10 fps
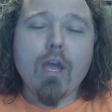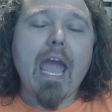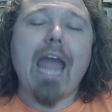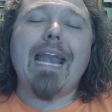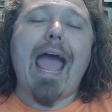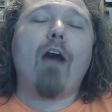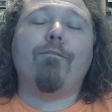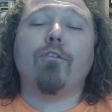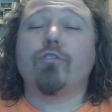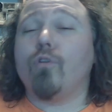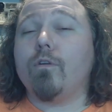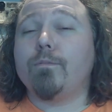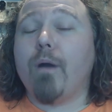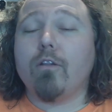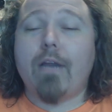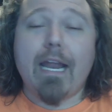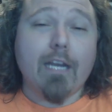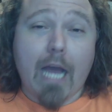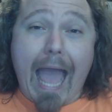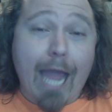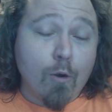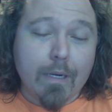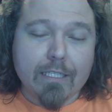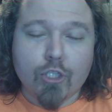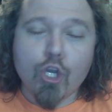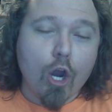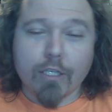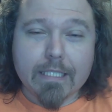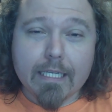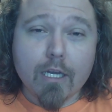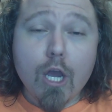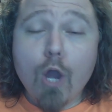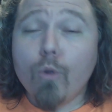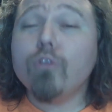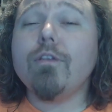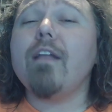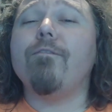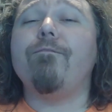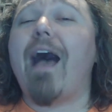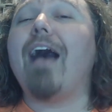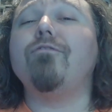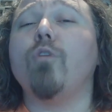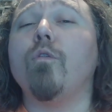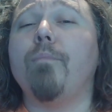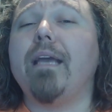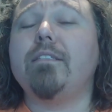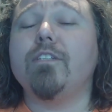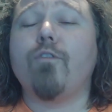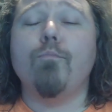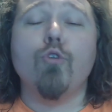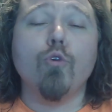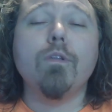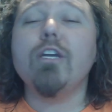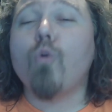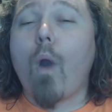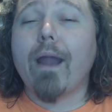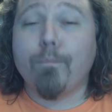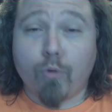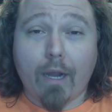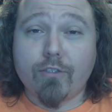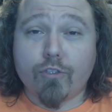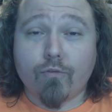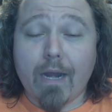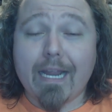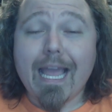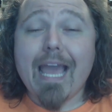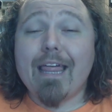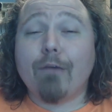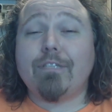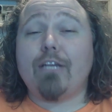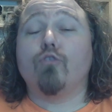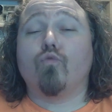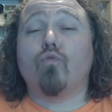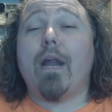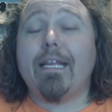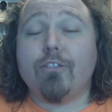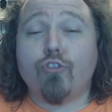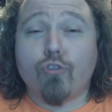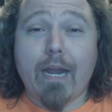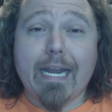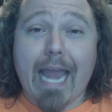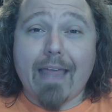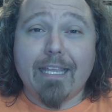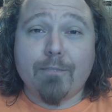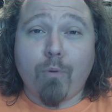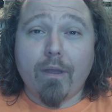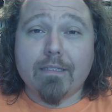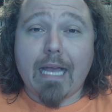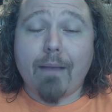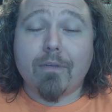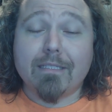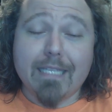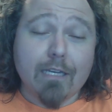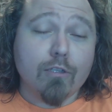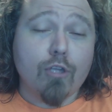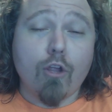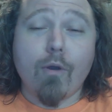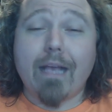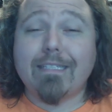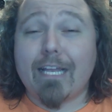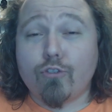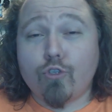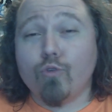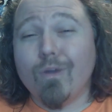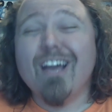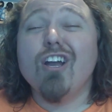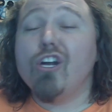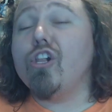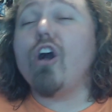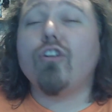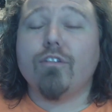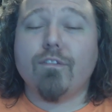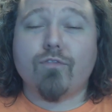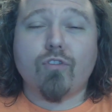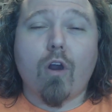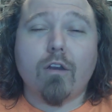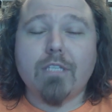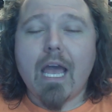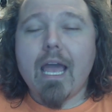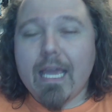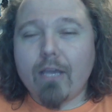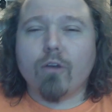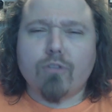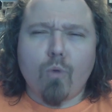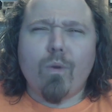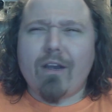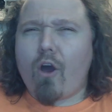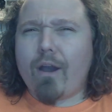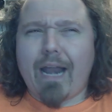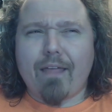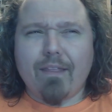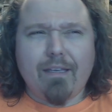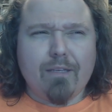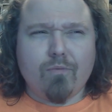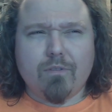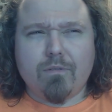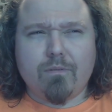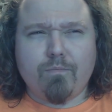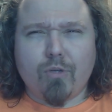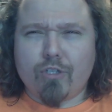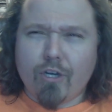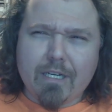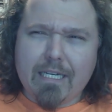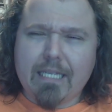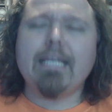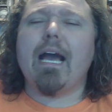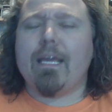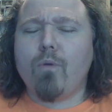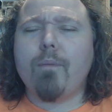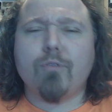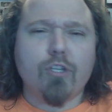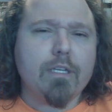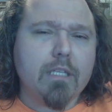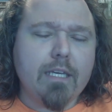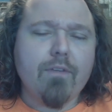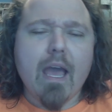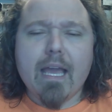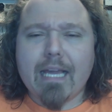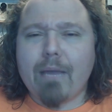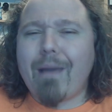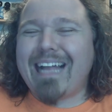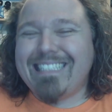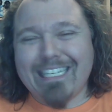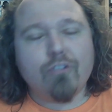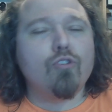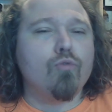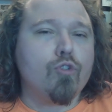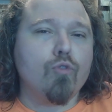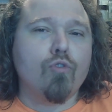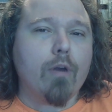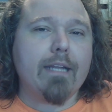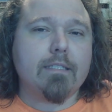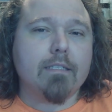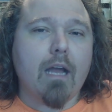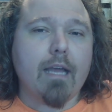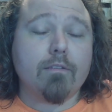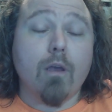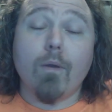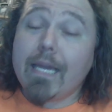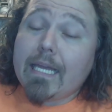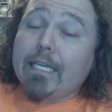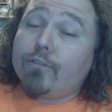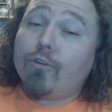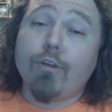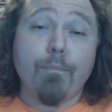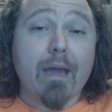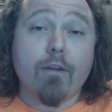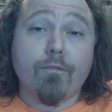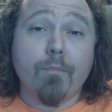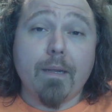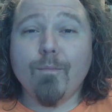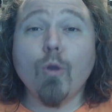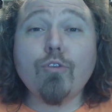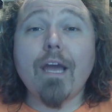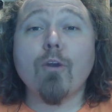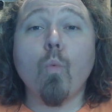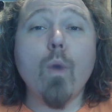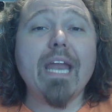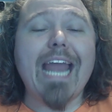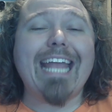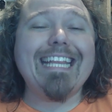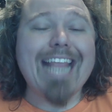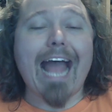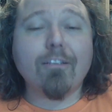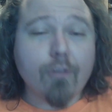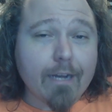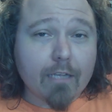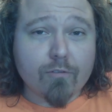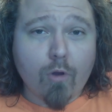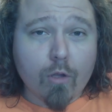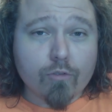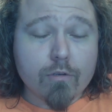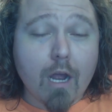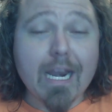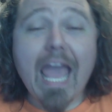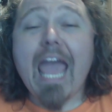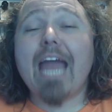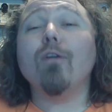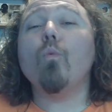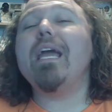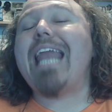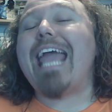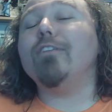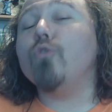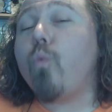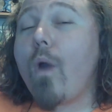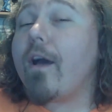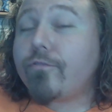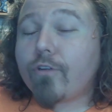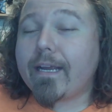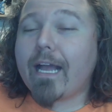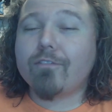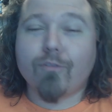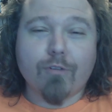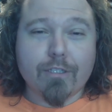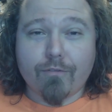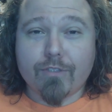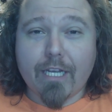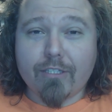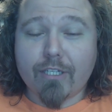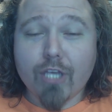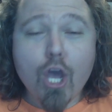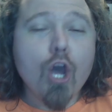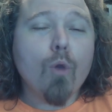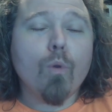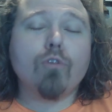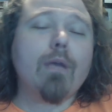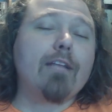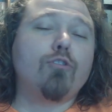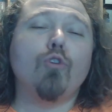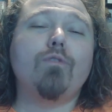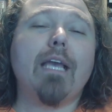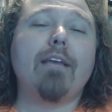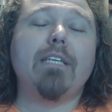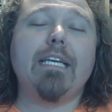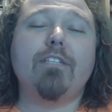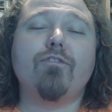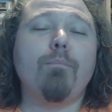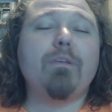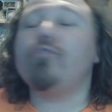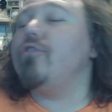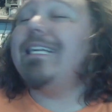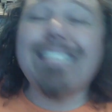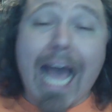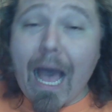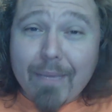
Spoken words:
and outfielders Lawrence Butler and Adolis Garcia. We also had 5 stolen bases from newly acquired Bryce Terang. That was a great trade at this point in time because Nick Lodolo has had 2 clunkers of starts. He also went on, I think he was paternity. Yeah, he went on paternity leave, came back, didn't do too great tonight. So again, it's looking better for me. We also had a win and 9 strikeouts from Carlos Rodon and a win and 12 strikeouts from Christopher Sanchez. We also had 2 saves each from Mr. Tommy